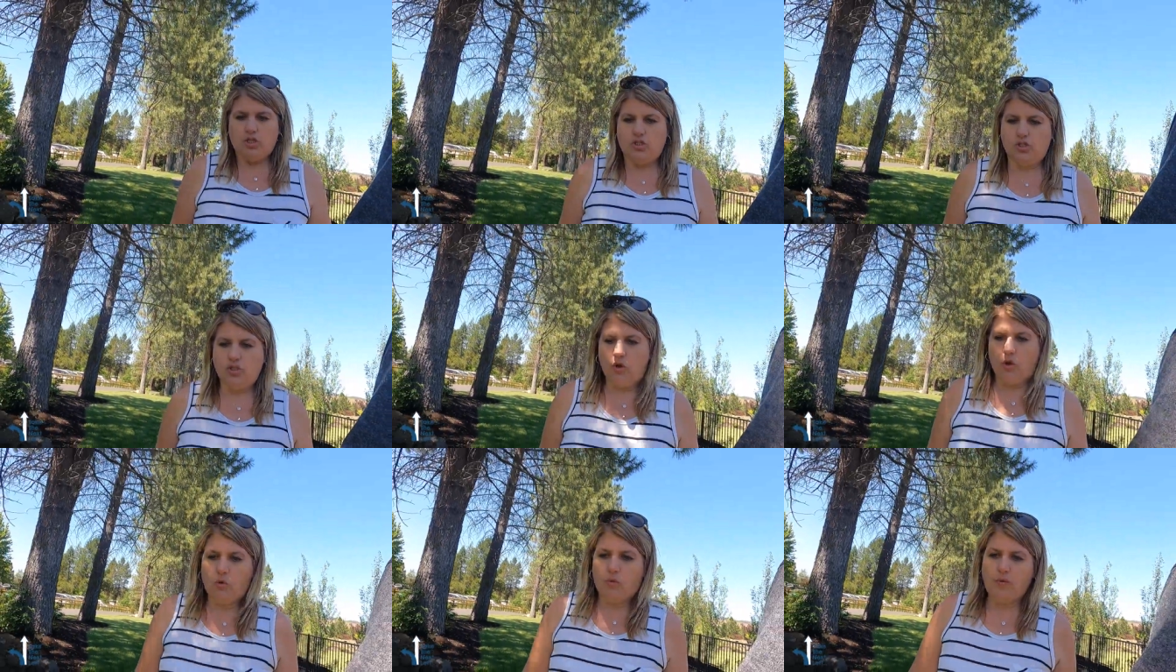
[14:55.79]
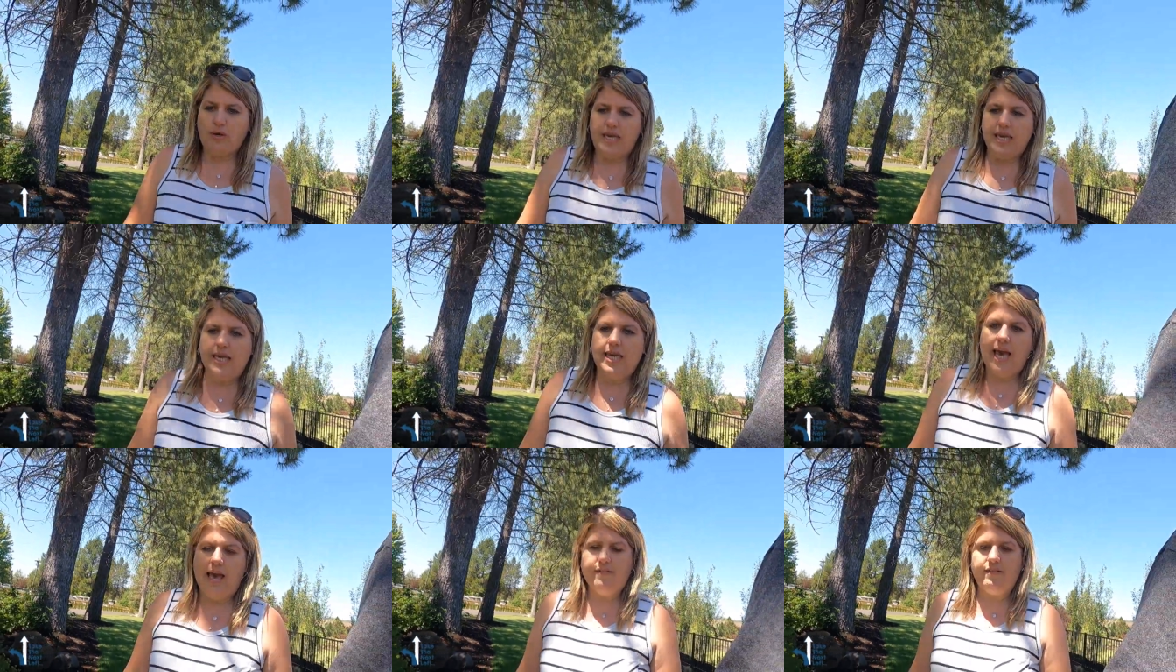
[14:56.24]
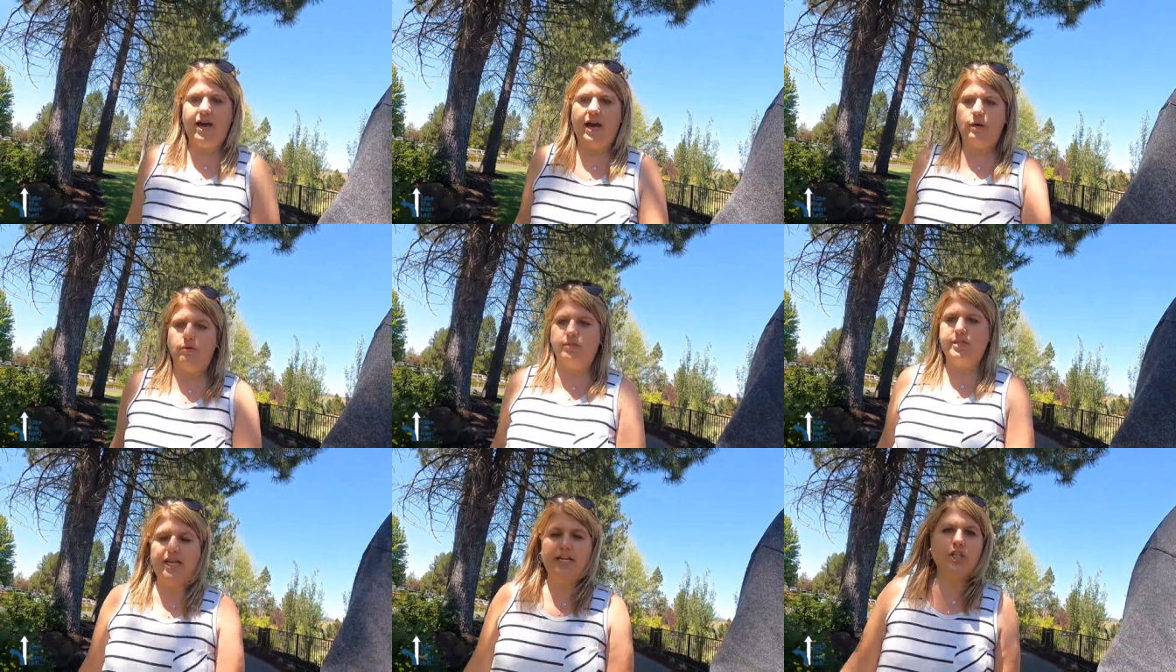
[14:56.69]
So we have a
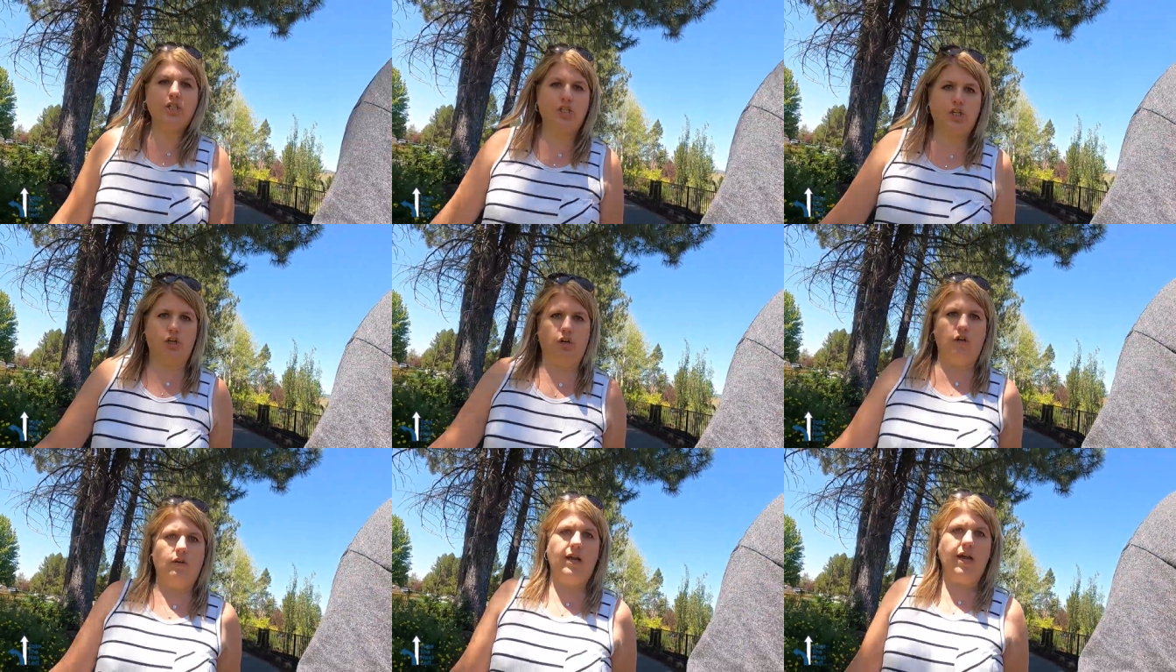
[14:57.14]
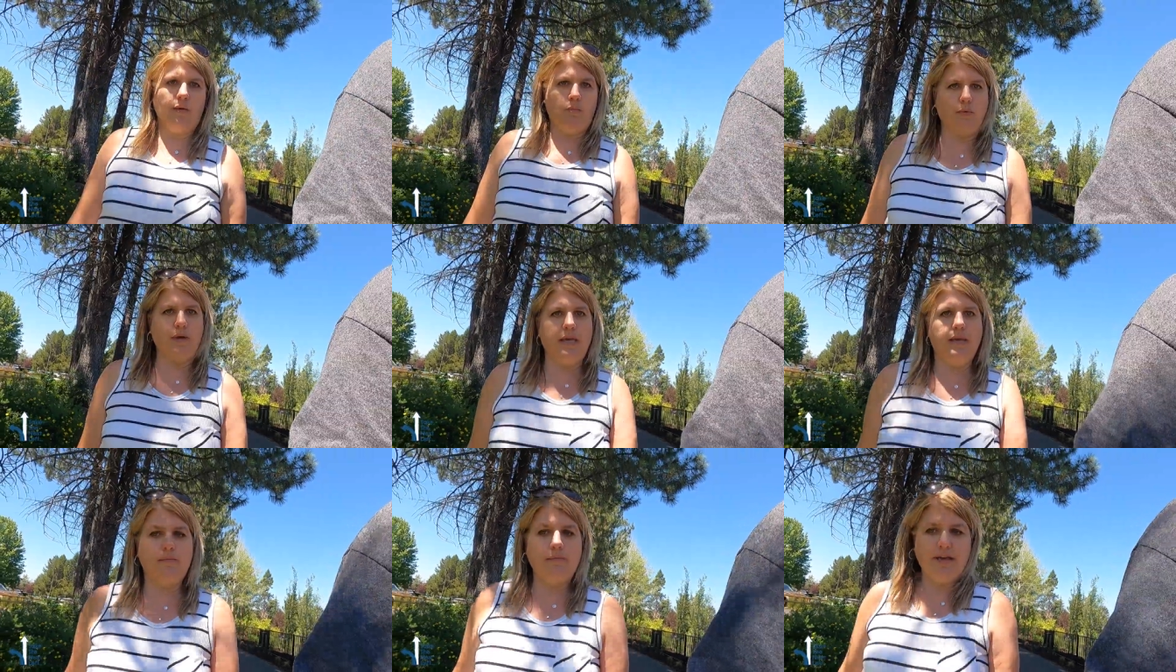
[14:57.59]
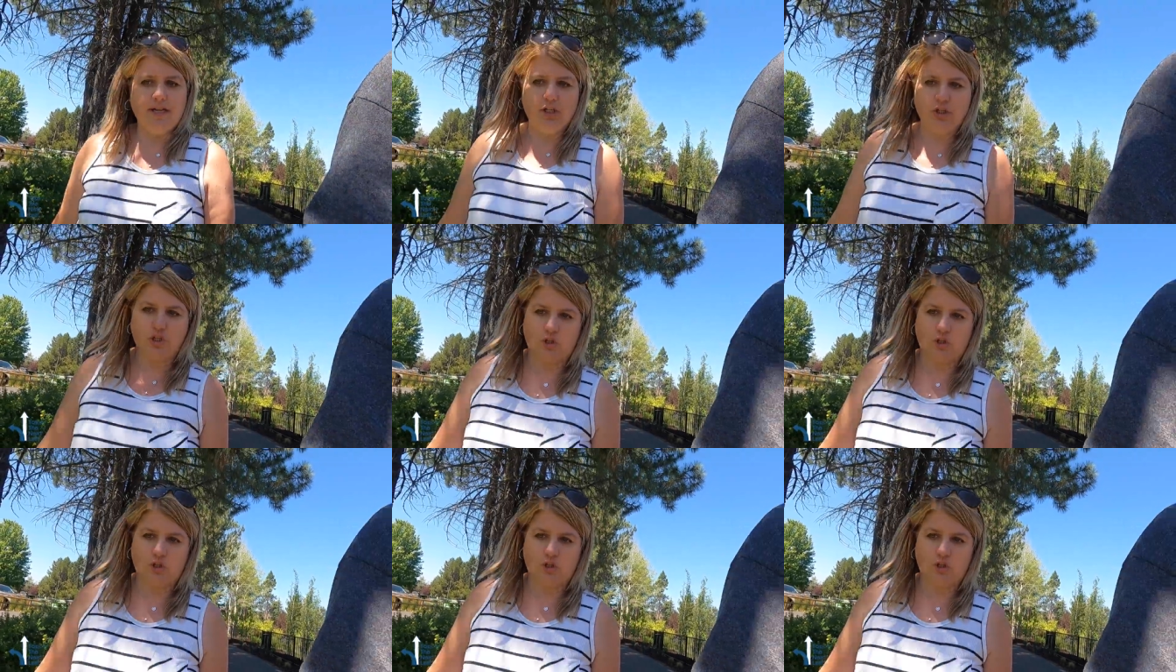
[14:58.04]
house next year and we made